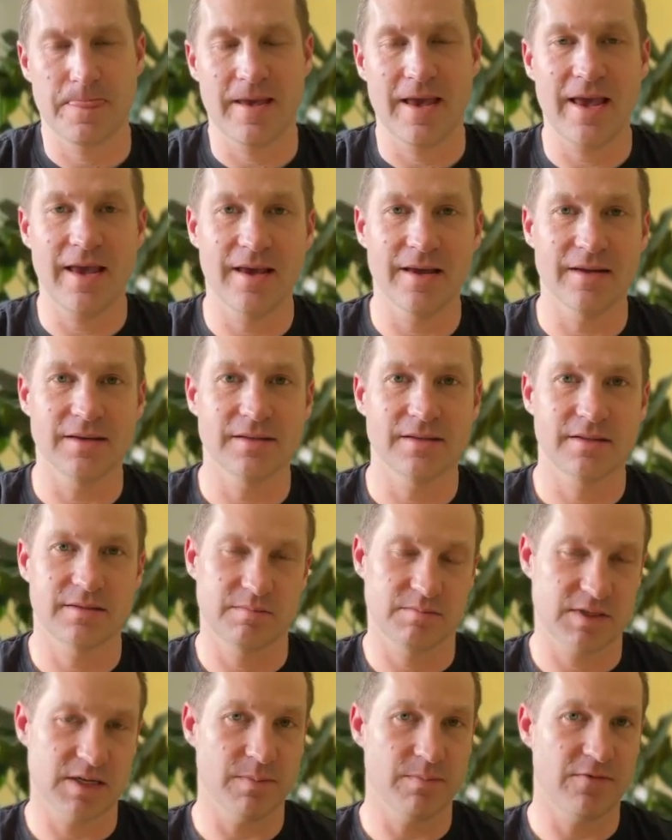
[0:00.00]
And
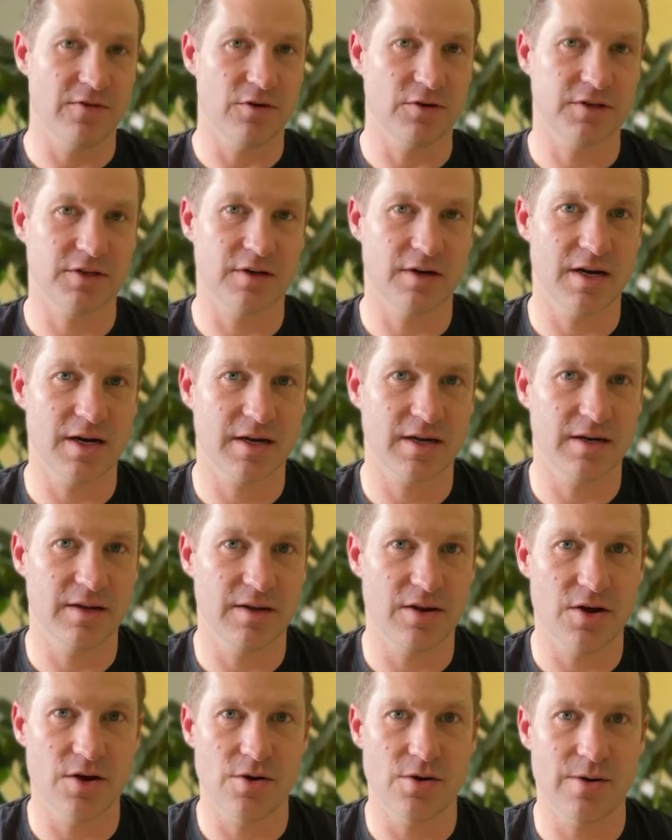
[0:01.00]
some folks are not going to
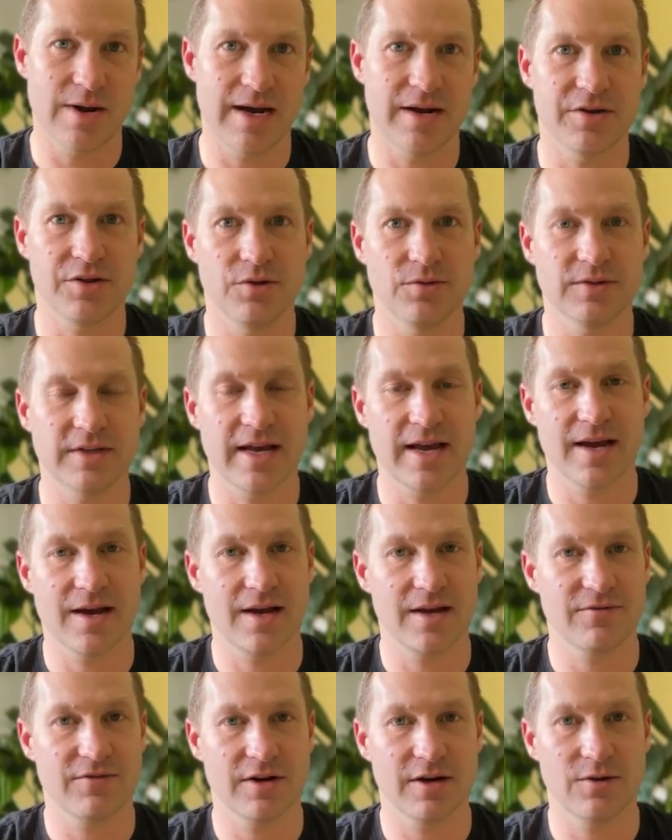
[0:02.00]
know how to use
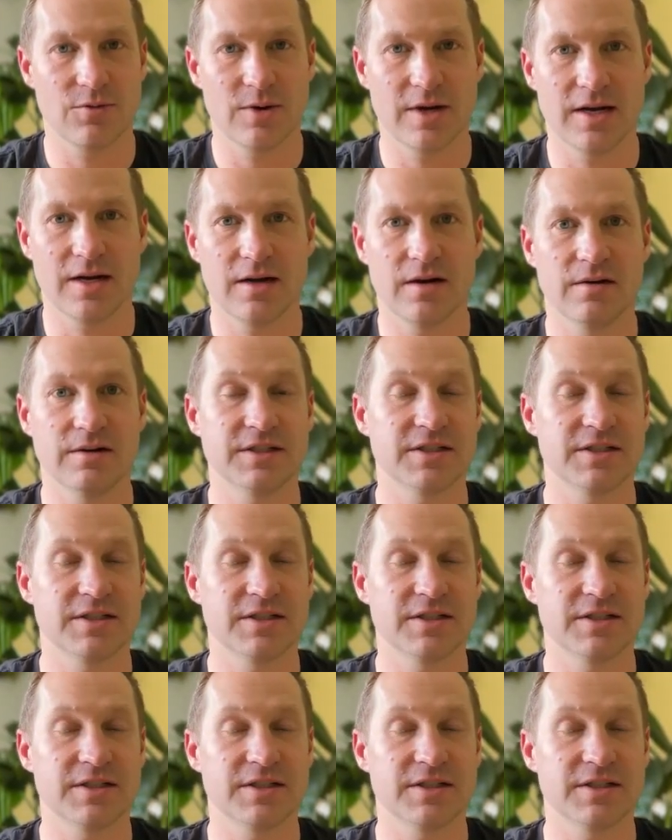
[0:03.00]
AI very well,